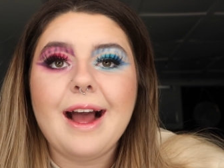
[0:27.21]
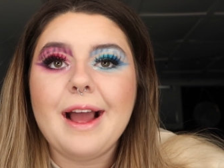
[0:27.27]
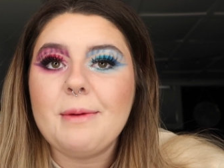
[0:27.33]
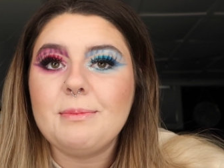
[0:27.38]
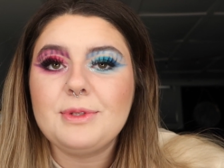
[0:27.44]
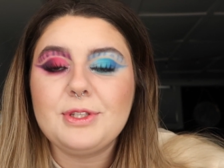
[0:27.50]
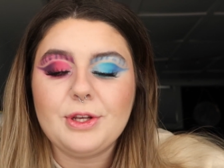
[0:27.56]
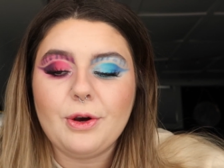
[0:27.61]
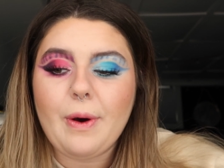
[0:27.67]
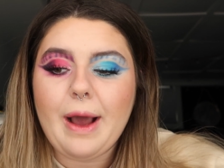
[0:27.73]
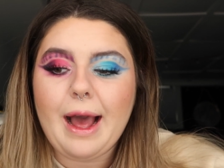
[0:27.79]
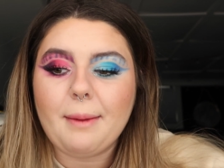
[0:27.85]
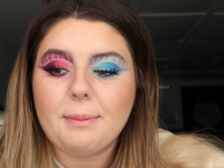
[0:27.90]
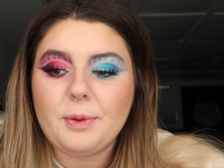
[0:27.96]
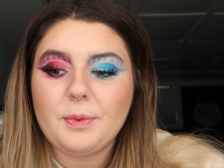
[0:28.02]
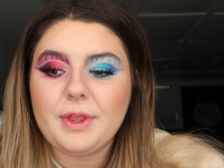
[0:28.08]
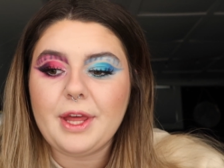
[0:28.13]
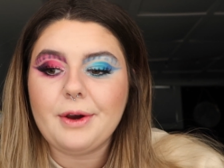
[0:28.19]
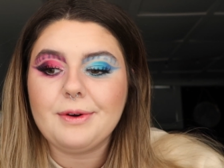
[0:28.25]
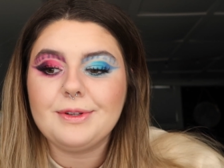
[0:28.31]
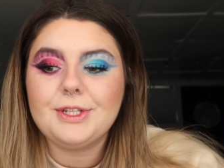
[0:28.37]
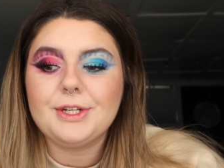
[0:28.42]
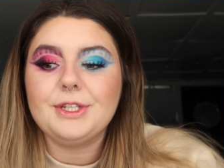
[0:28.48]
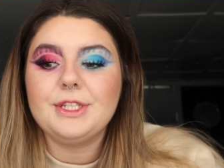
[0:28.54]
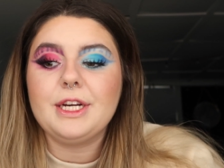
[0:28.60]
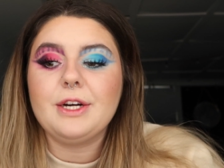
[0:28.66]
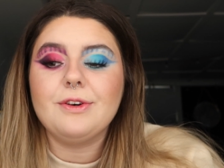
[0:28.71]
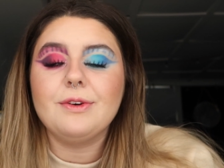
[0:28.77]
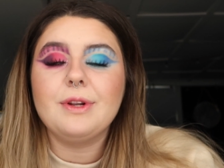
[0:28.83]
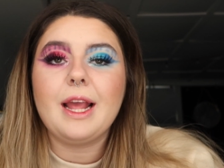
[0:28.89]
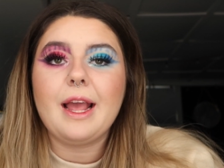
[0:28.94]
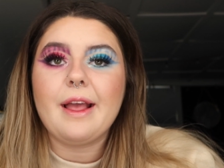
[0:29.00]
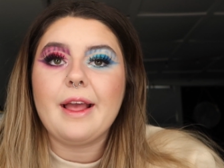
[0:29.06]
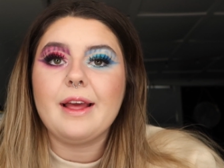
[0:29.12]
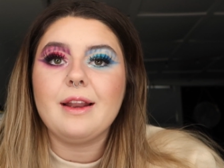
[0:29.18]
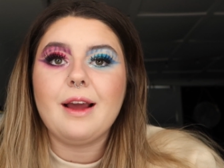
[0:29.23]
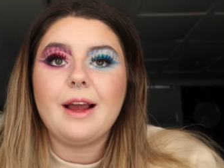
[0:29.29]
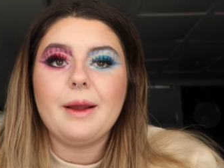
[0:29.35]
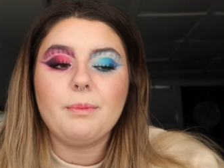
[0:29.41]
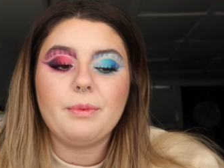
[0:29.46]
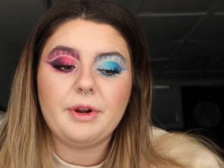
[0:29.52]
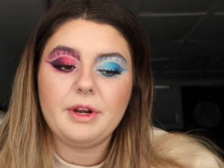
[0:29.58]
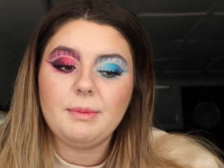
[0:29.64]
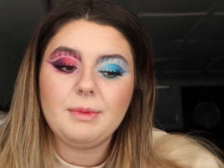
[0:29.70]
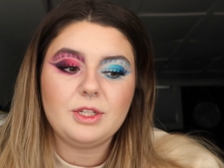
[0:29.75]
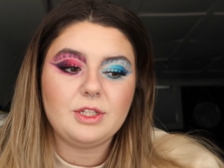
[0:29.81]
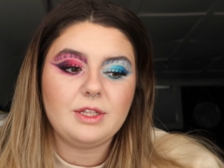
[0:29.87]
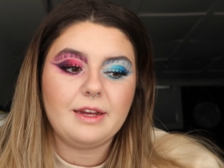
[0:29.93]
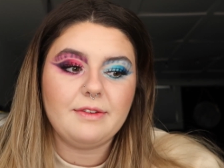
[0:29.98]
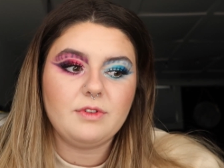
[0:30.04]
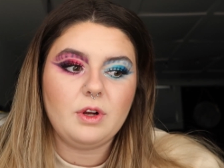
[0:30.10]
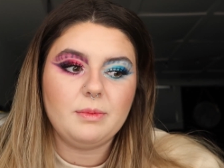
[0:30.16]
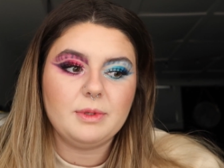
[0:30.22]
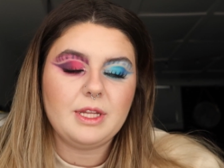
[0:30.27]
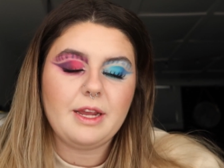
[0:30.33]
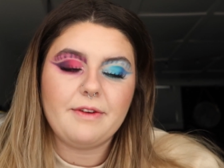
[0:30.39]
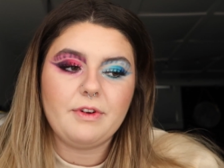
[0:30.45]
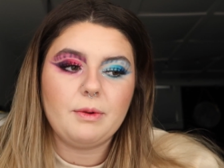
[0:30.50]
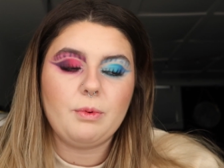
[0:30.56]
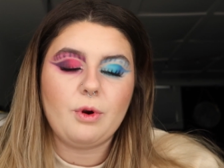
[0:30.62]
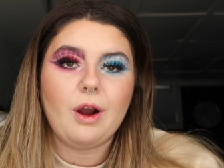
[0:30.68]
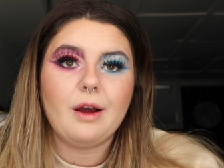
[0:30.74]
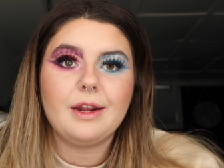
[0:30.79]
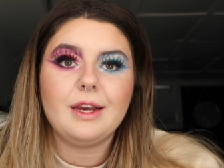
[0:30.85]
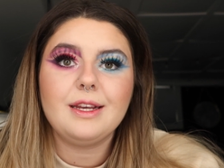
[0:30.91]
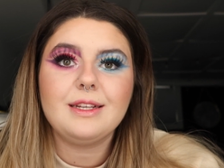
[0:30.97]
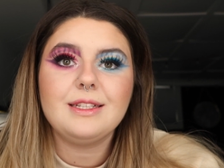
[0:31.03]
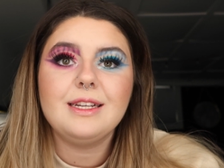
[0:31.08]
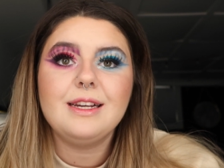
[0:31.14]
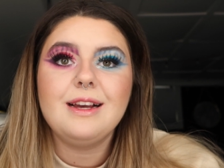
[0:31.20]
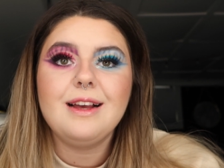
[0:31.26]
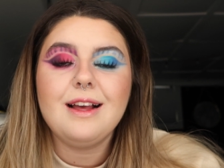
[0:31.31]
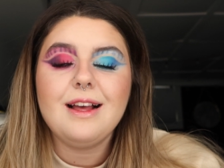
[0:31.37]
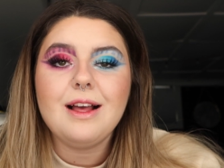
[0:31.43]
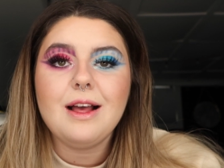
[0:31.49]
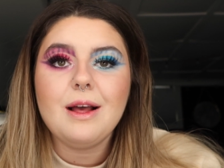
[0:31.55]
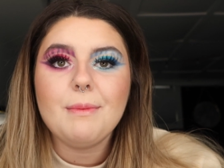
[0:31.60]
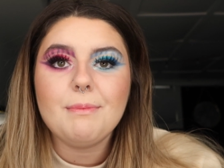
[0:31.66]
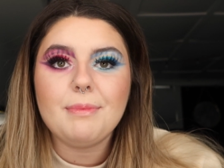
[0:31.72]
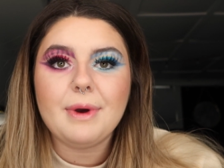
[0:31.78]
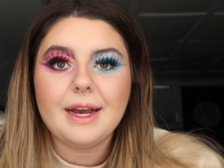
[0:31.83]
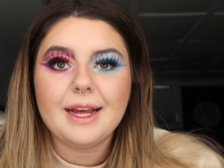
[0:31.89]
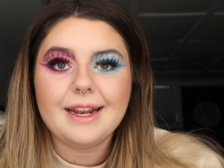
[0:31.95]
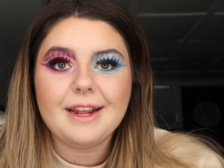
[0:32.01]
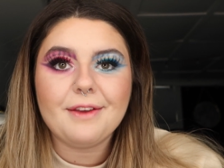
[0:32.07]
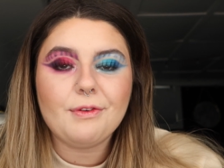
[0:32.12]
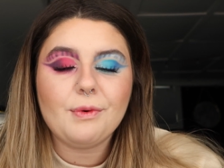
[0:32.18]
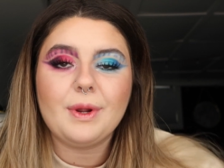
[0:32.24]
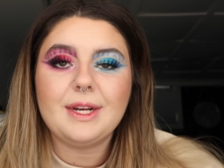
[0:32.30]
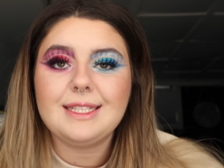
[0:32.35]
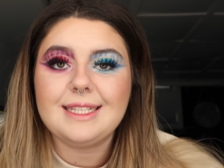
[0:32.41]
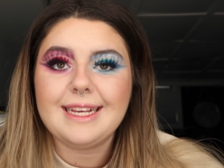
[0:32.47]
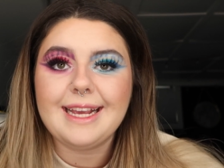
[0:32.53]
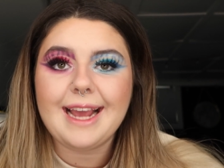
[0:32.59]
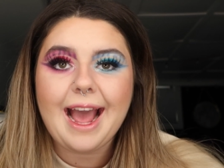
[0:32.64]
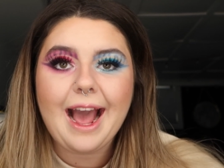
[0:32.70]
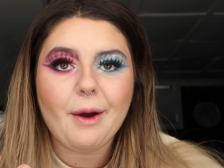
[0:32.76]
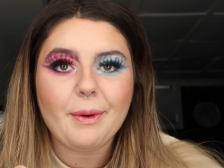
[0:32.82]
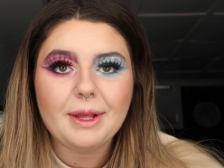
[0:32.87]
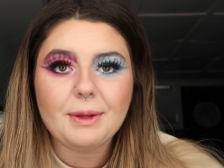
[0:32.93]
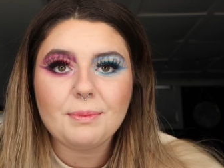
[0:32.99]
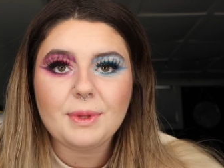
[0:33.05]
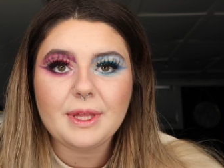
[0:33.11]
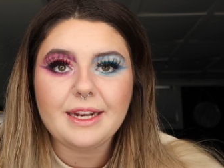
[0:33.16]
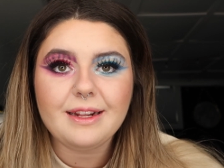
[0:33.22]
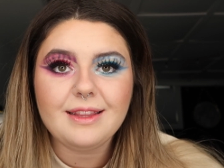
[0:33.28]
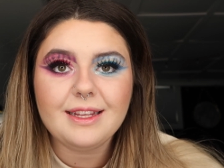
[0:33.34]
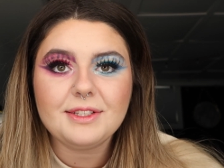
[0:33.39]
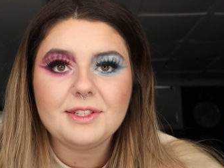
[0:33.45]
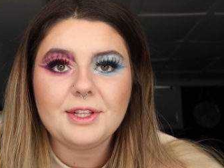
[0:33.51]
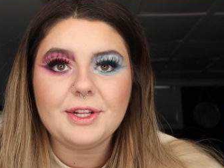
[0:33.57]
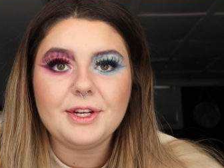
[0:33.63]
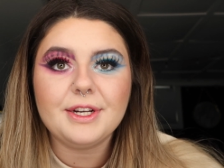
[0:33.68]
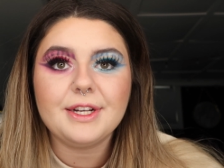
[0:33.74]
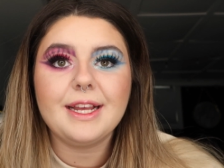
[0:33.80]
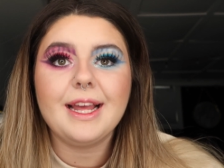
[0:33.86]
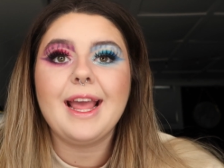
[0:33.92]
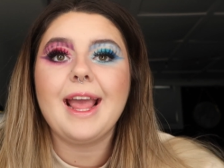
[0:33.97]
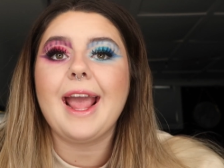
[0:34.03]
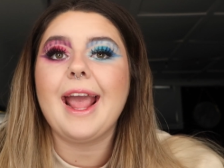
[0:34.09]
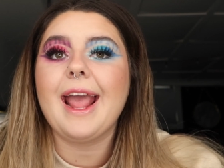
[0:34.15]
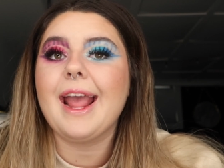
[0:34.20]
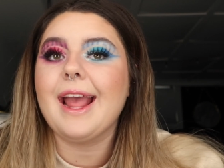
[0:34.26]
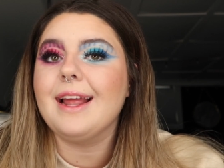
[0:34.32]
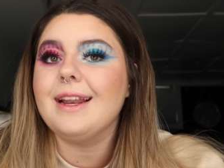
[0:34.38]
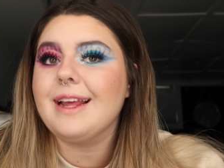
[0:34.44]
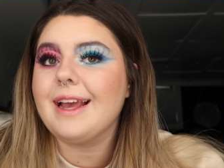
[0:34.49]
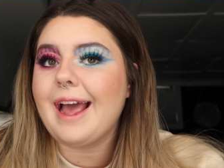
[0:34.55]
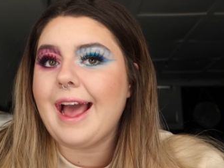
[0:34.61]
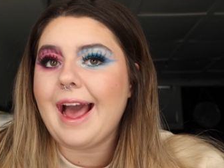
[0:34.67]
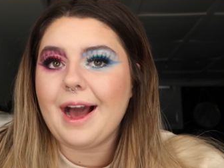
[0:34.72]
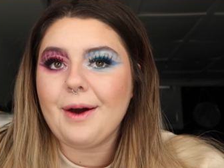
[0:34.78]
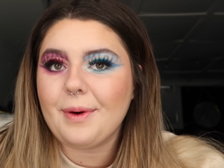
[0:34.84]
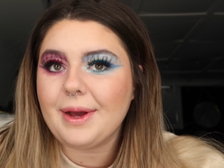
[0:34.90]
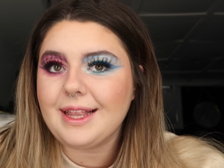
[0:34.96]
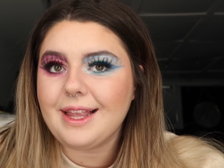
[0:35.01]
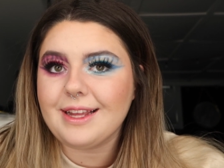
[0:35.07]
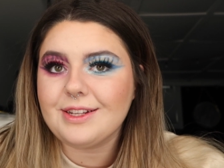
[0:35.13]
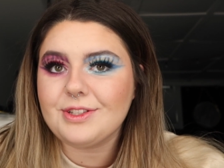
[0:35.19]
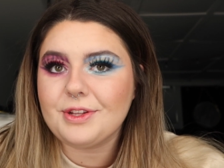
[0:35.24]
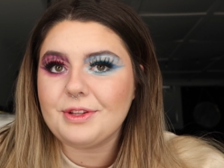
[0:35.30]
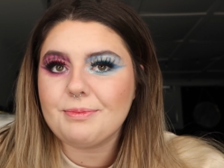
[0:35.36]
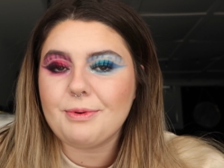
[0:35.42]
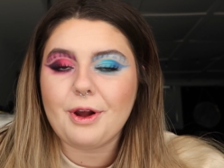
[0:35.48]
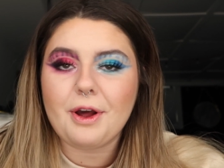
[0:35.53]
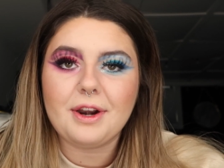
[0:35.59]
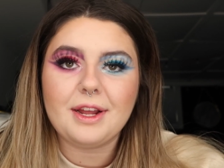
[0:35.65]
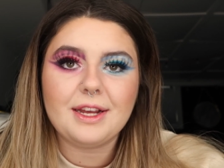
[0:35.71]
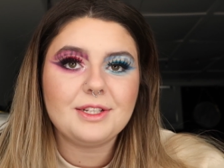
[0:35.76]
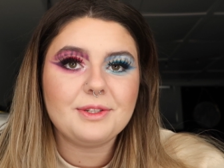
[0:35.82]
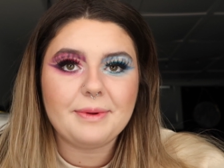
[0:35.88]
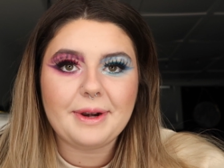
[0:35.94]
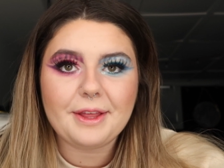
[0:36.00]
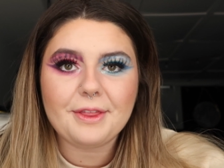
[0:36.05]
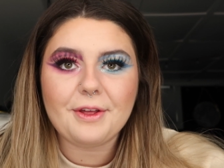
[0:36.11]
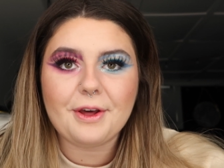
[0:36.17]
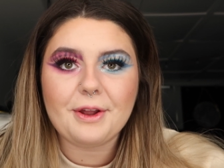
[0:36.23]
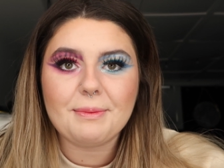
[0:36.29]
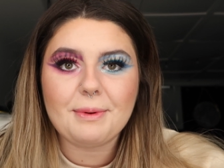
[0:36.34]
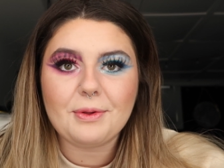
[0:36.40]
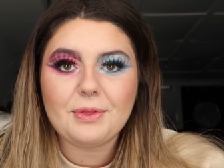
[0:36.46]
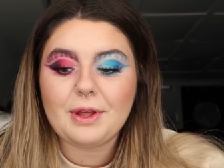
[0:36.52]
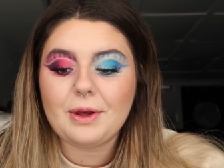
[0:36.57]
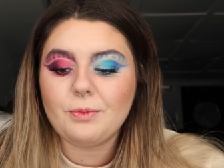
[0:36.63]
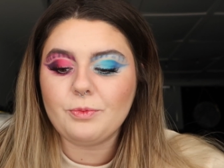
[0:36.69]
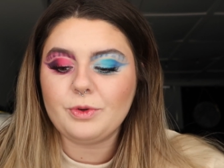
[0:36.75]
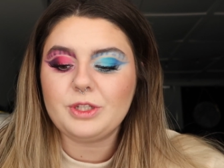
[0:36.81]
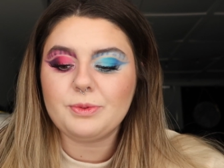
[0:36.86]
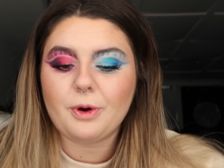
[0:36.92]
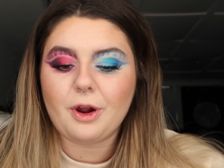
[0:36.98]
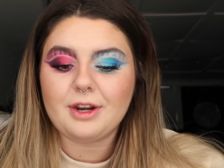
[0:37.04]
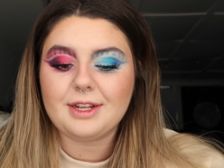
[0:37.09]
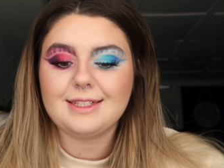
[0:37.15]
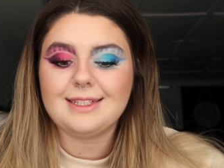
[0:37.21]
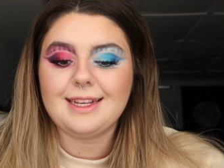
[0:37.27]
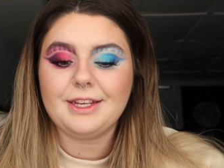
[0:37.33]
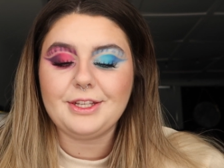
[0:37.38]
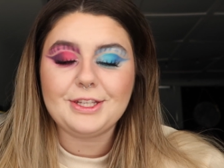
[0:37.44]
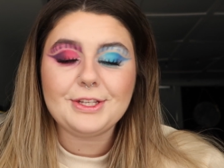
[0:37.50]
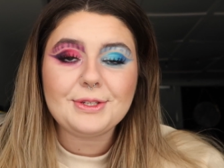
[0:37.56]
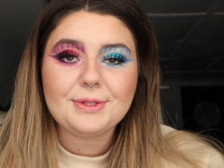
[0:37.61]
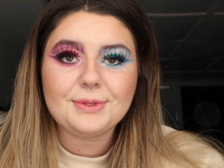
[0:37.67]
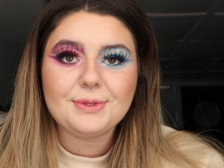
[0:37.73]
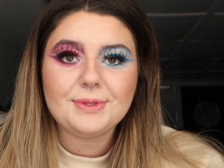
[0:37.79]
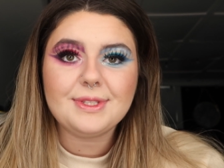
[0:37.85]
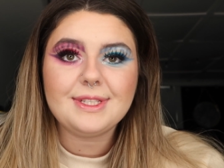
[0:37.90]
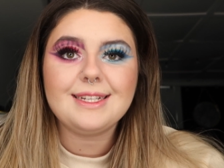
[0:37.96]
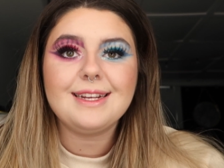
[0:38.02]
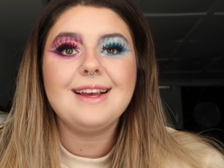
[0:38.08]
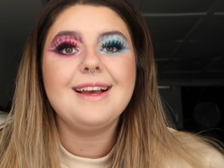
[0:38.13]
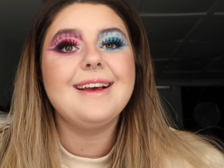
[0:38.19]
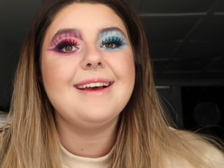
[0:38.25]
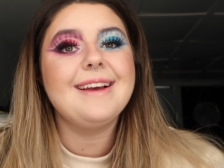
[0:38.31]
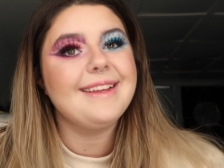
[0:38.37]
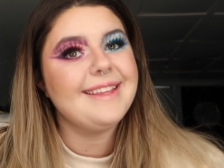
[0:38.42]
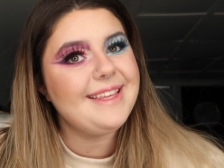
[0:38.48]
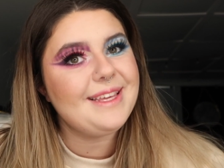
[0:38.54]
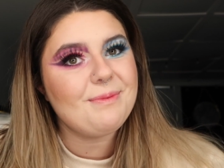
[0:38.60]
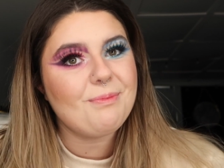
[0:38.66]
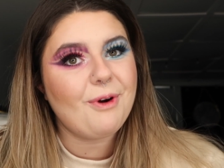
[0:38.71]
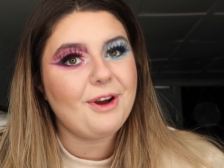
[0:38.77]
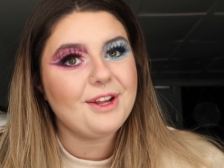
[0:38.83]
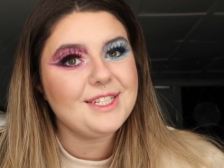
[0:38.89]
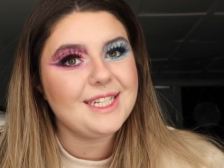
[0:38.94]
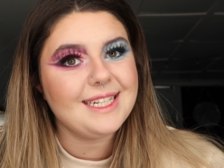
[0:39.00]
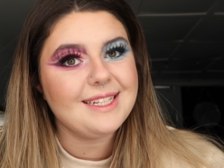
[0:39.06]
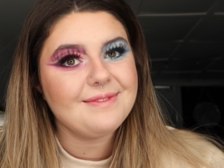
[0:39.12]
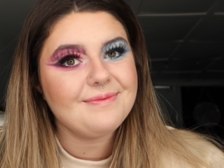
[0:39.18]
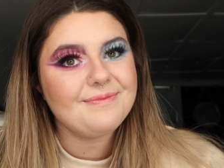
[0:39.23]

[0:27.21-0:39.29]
I'm so happy with how it turned out, and I pretty much loved almost every product. But if you want to see how I completed this look and how I liked all the products, what I thought about them, which products I used, keep watching.